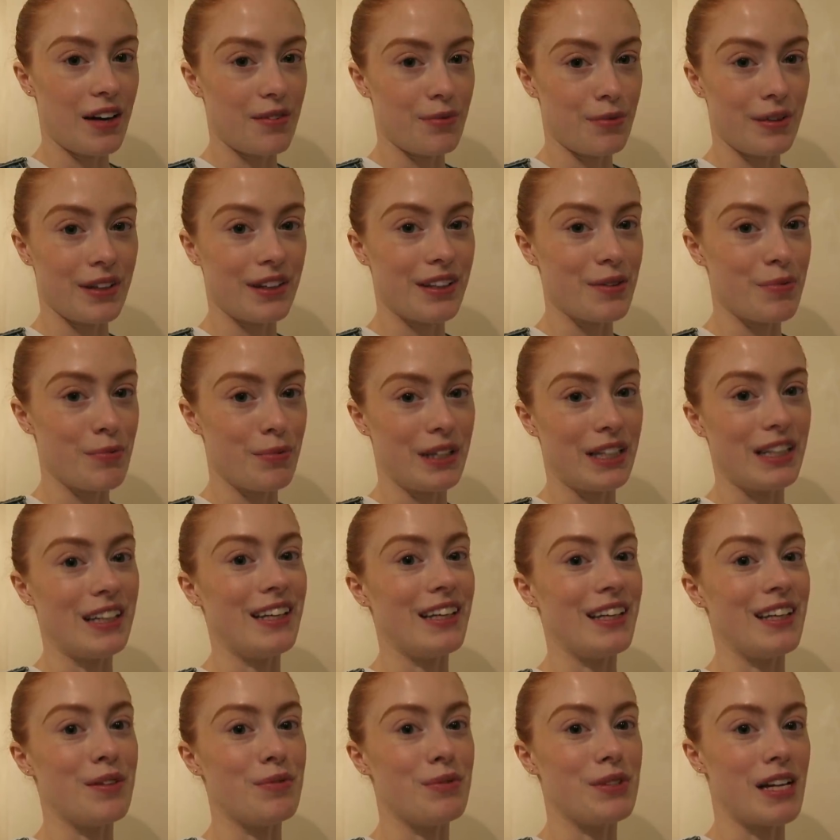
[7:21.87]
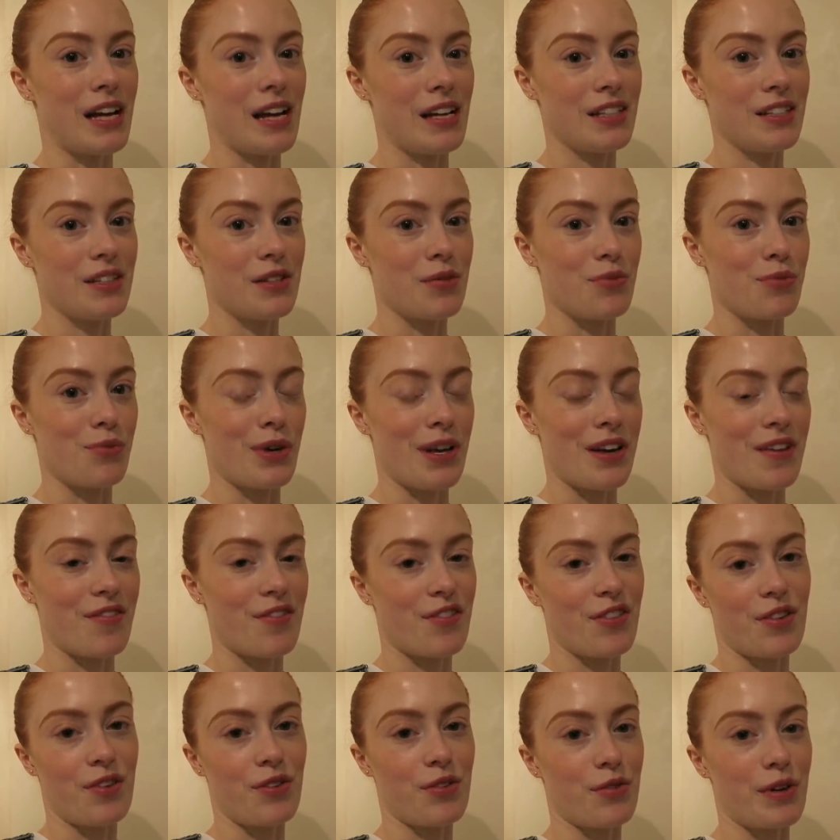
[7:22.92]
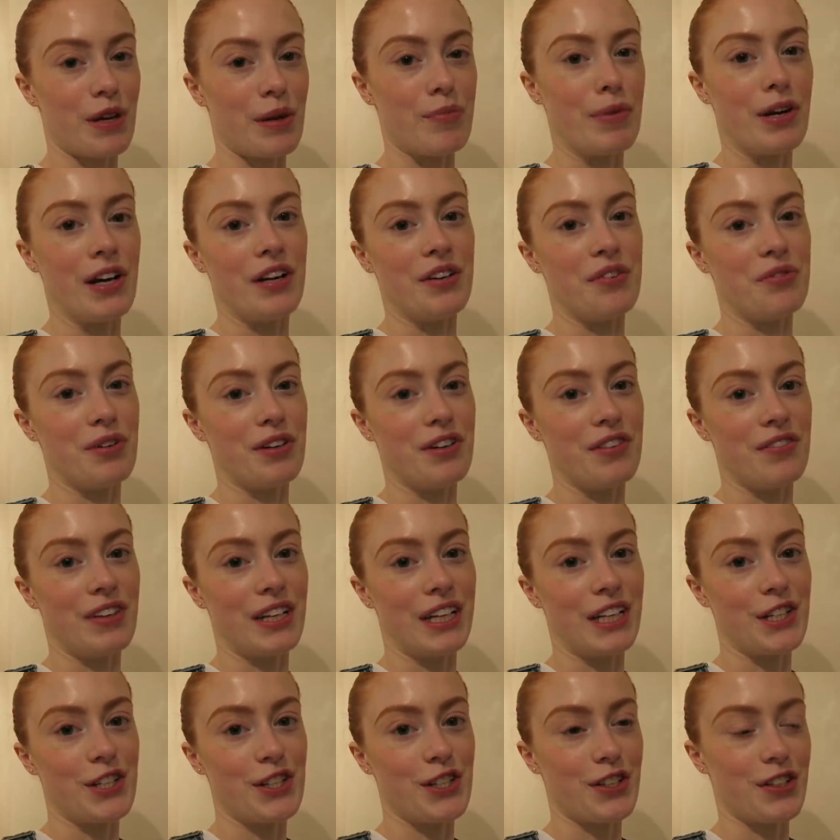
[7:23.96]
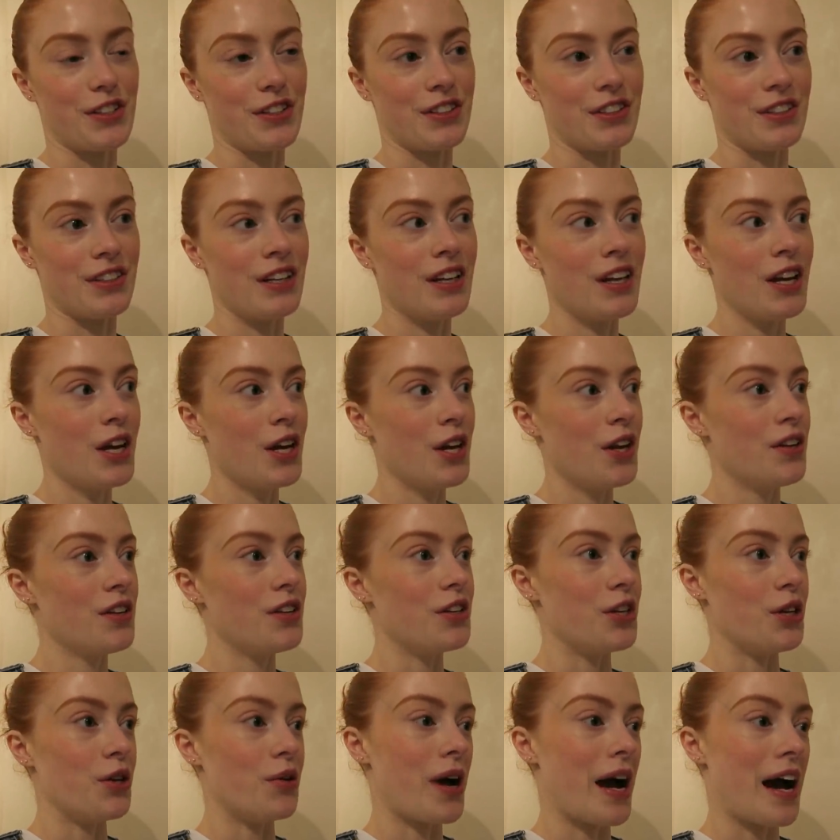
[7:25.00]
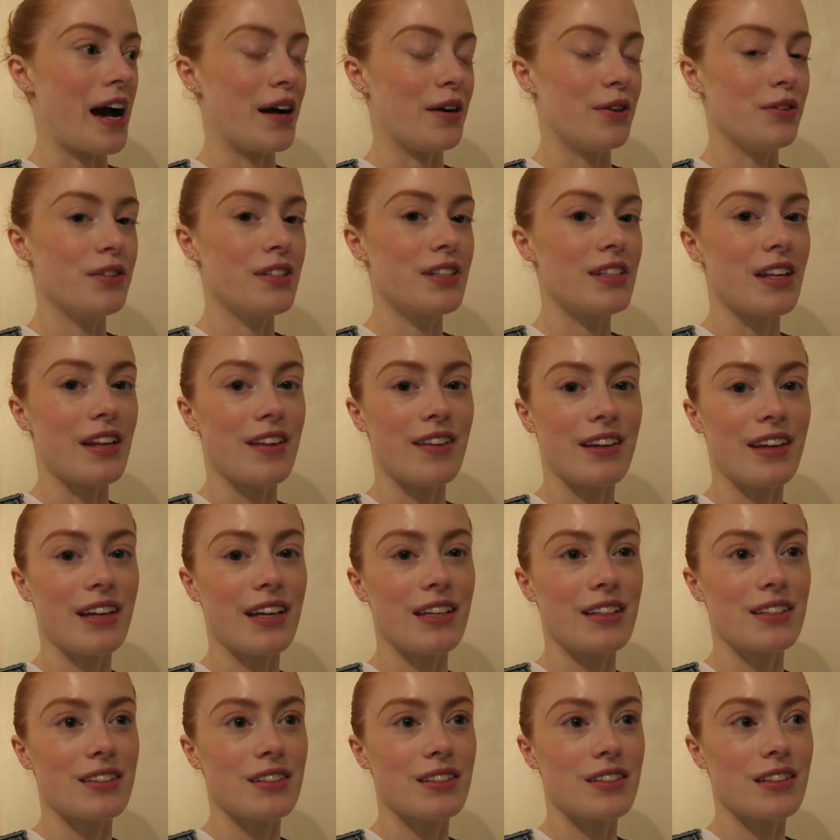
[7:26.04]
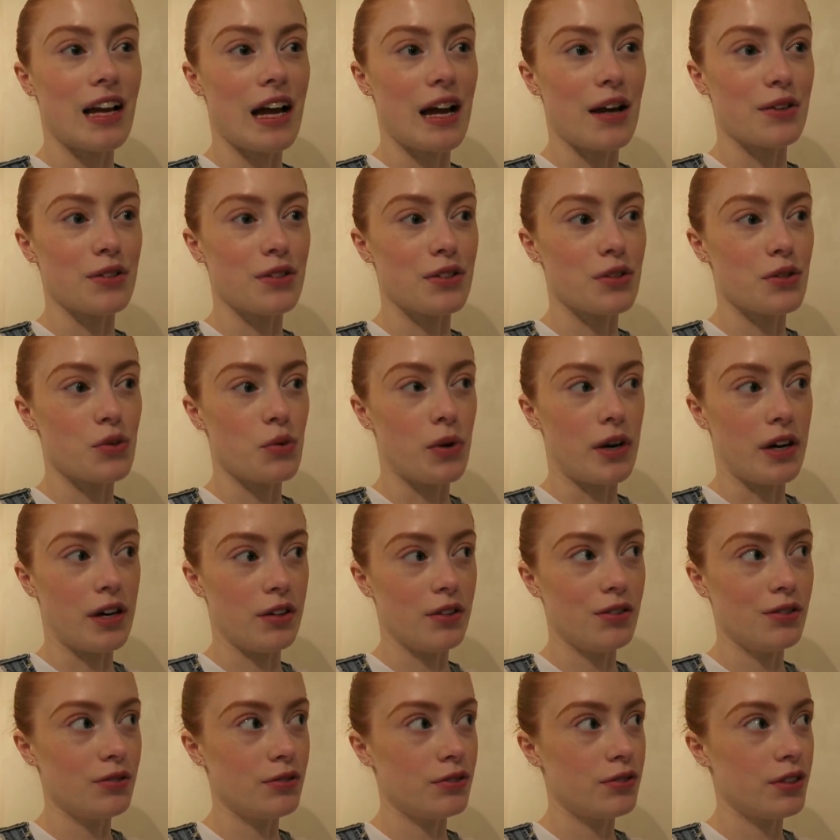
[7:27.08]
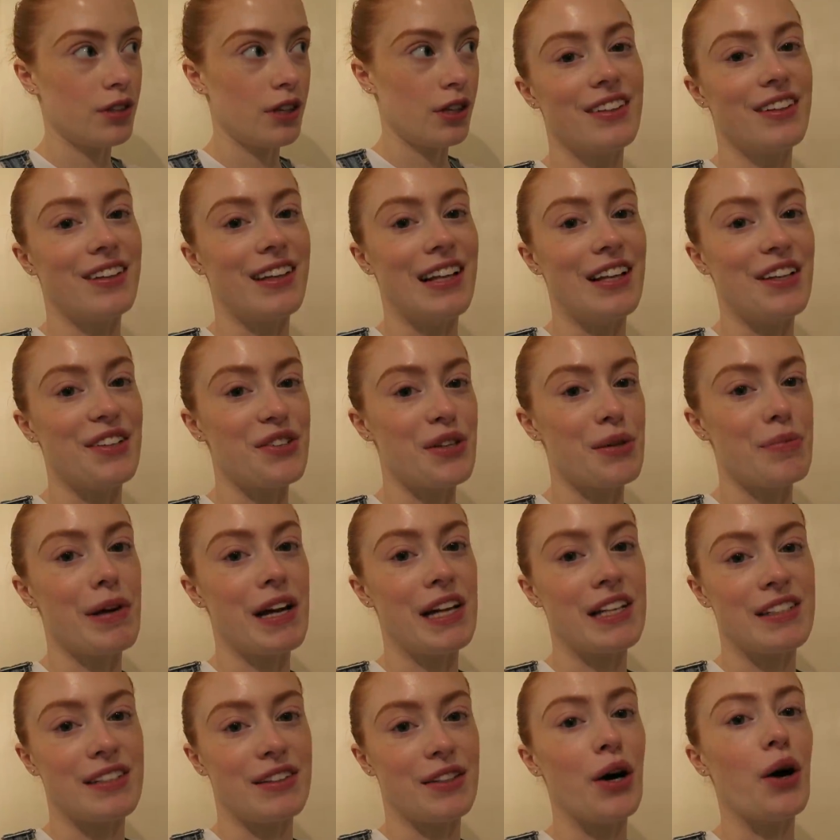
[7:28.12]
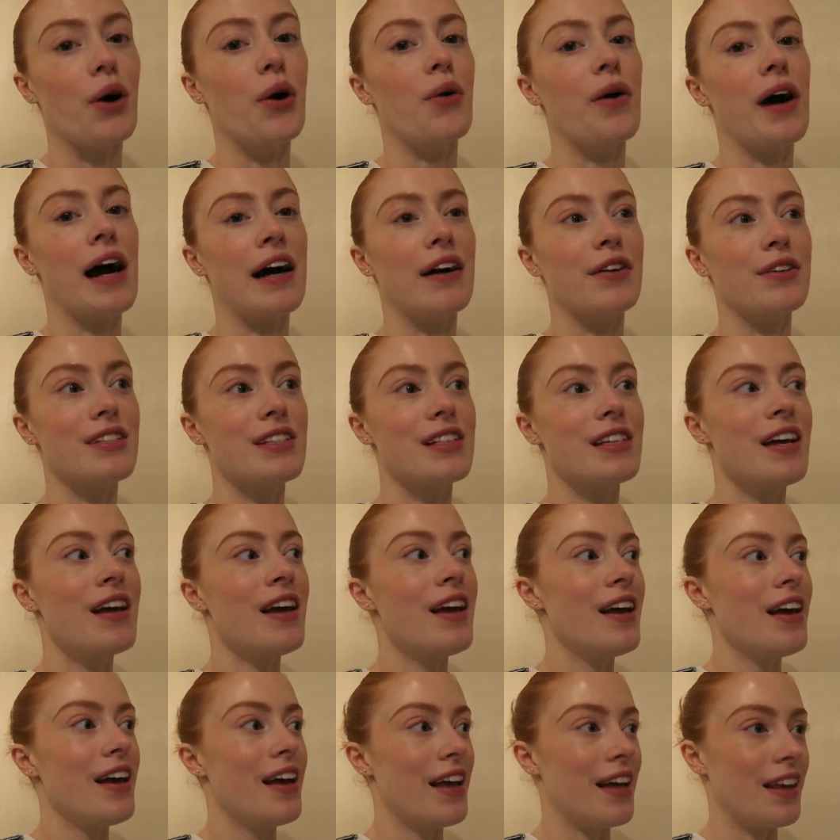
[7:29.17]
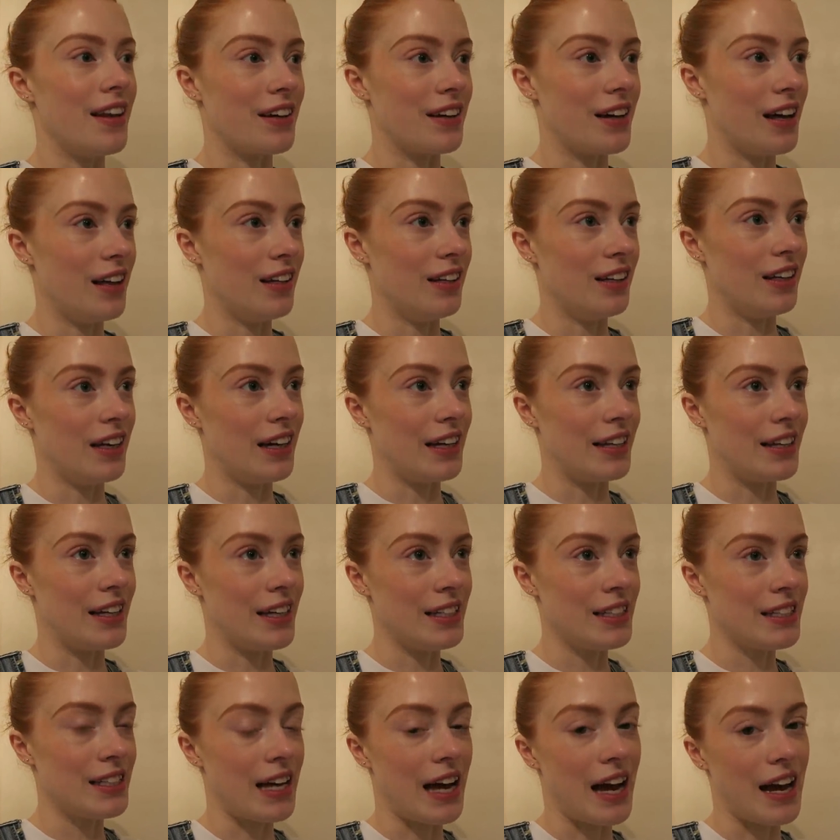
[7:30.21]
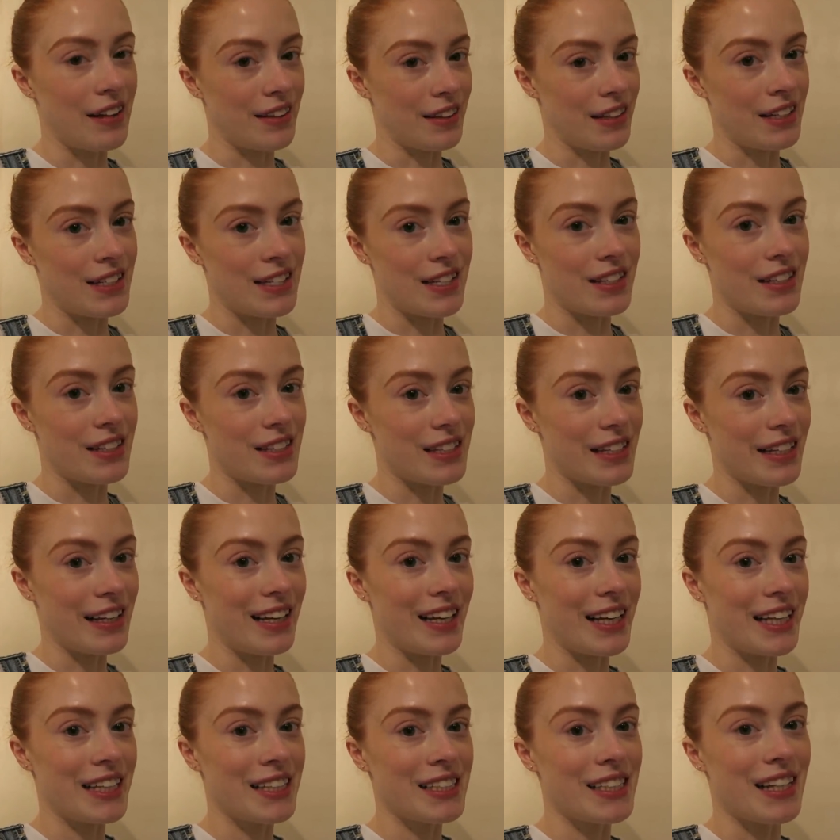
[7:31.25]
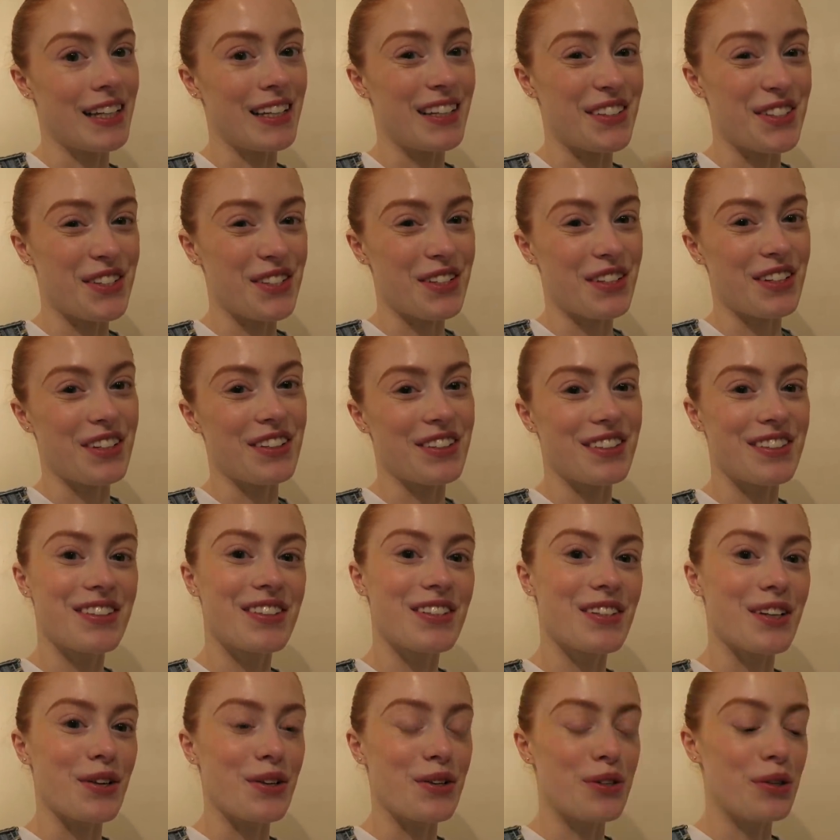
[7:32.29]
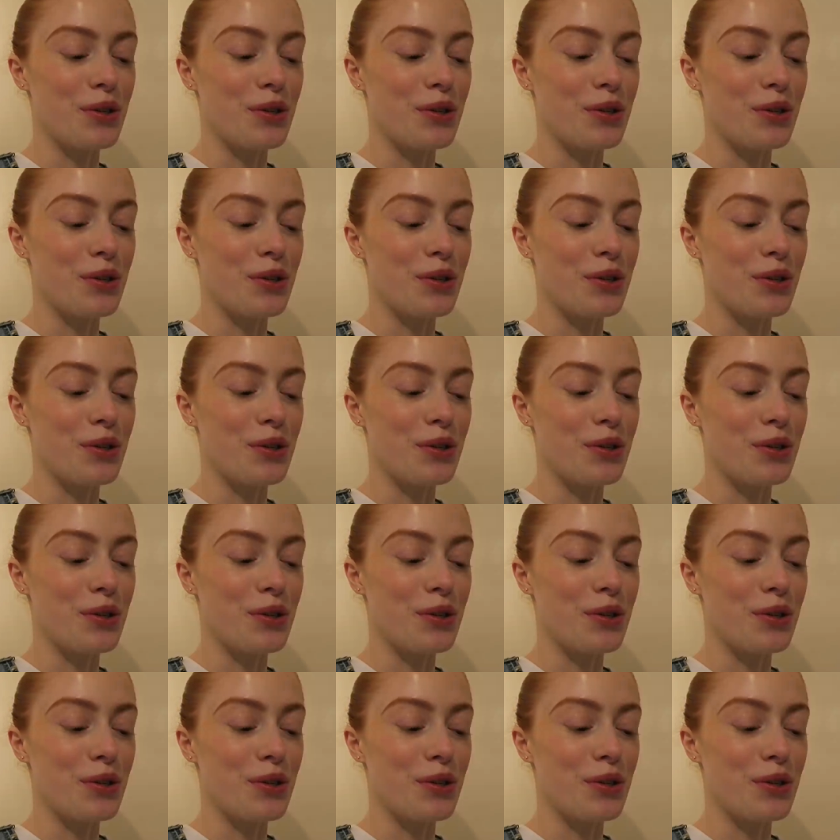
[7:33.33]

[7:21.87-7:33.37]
I've been completely obsessed with the Three Bird renovation new house. I think it's house 12. They literally painted the whole house in a color like this, and they did the ceilings, and it just looked so